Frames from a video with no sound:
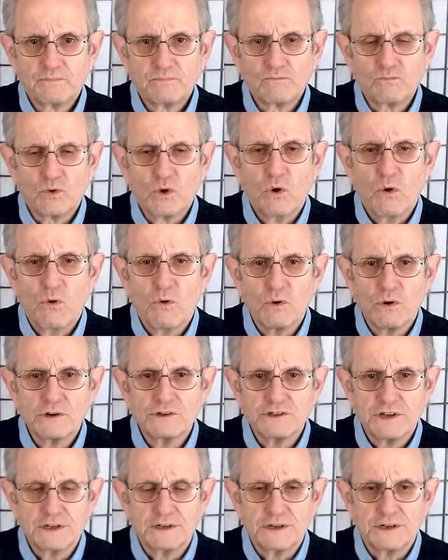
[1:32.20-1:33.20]
Or is
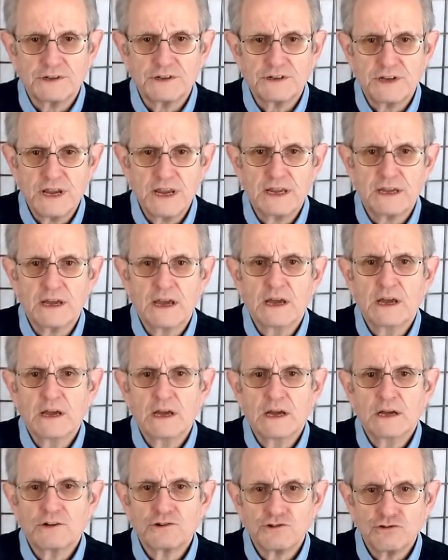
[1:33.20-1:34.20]
it to seek
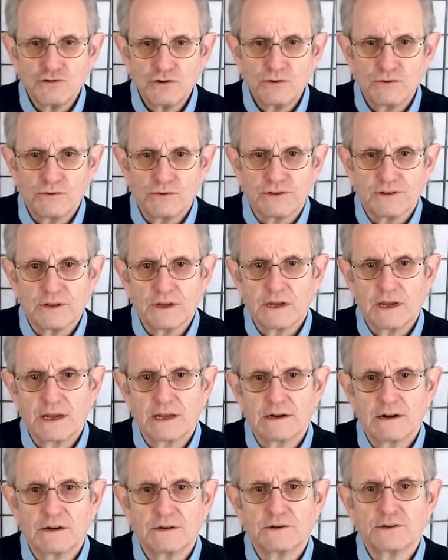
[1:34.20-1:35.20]
truth and
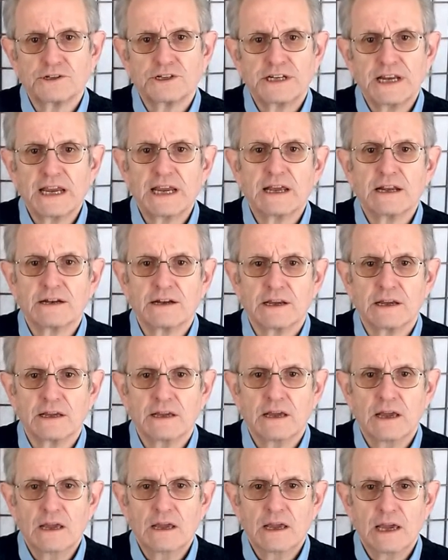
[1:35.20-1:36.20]
understanding
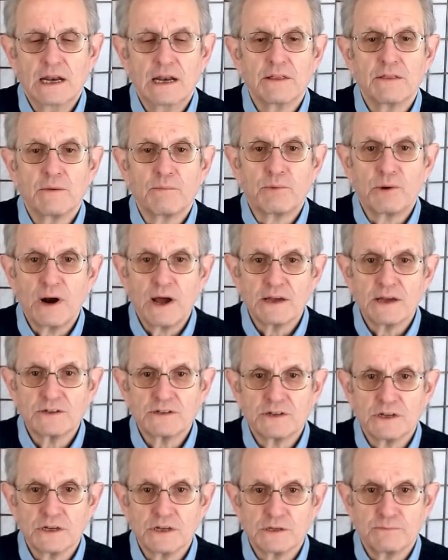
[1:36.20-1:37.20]
and in the
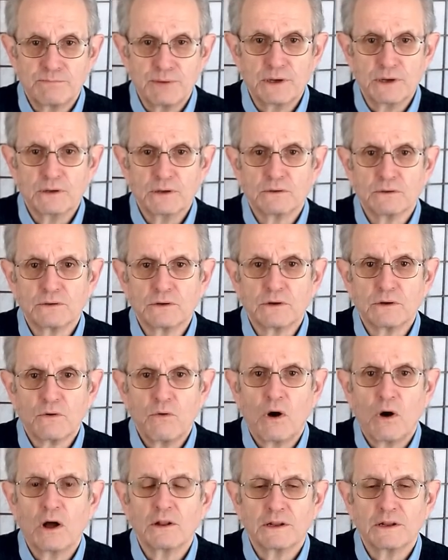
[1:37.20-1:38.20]
process build
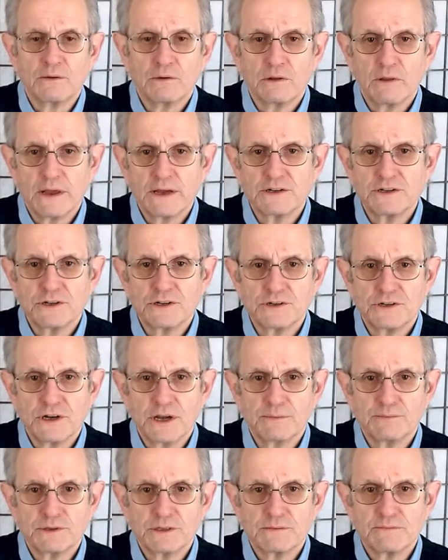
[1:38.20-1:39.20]
quality
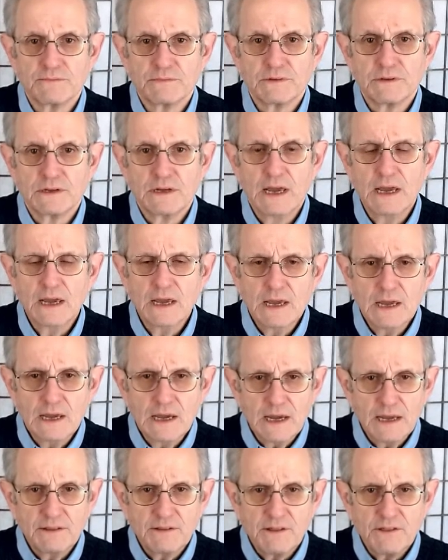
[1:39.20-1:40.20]
relationships?
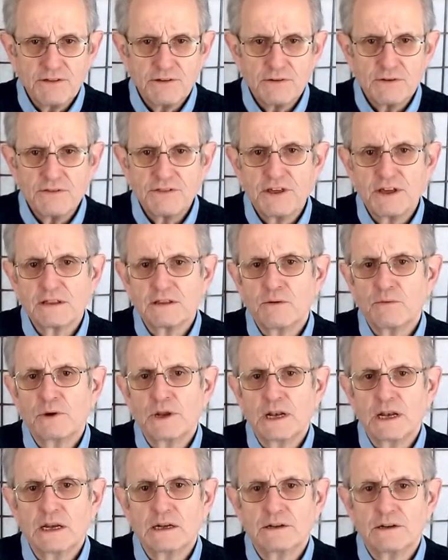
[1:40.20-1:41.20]
And the third thing that we
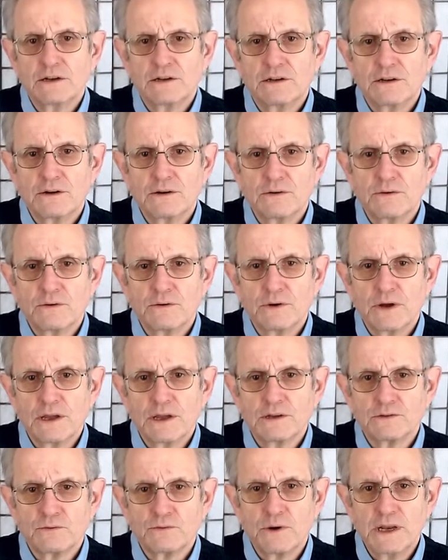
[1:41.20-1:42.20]
need to do is
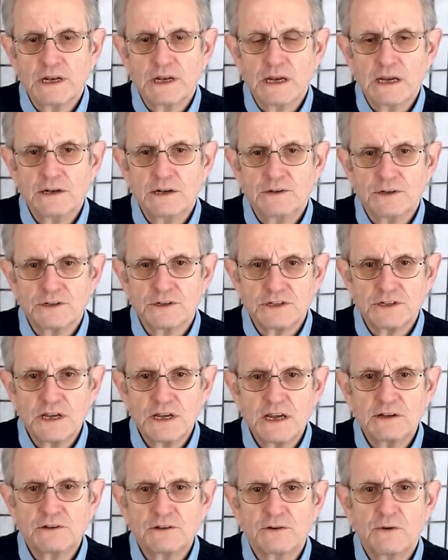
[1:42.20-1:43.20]
we need to seek
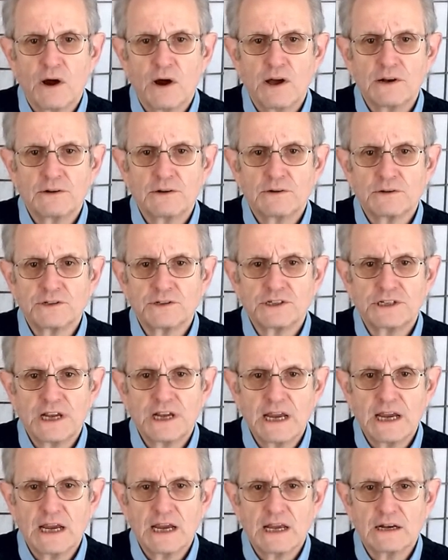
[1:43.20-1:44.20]
to
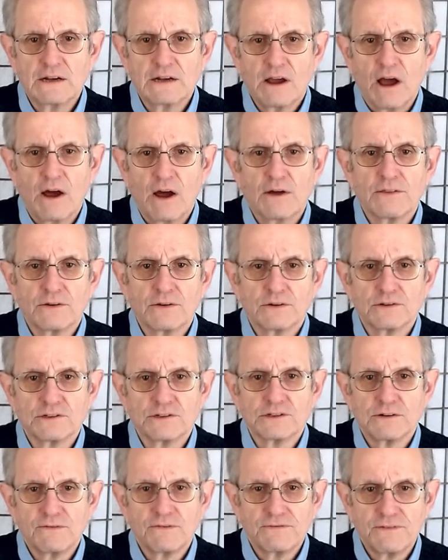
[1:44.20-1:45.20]
understand others
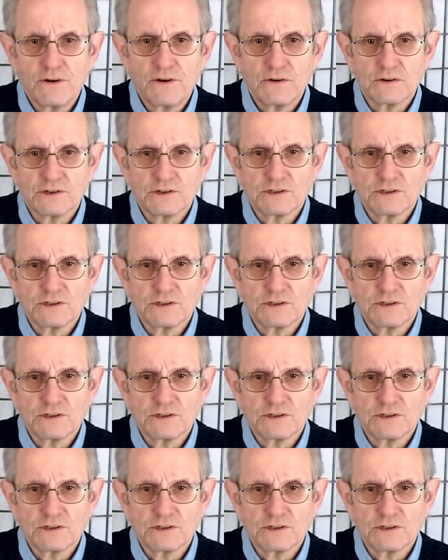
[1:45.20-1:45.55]
first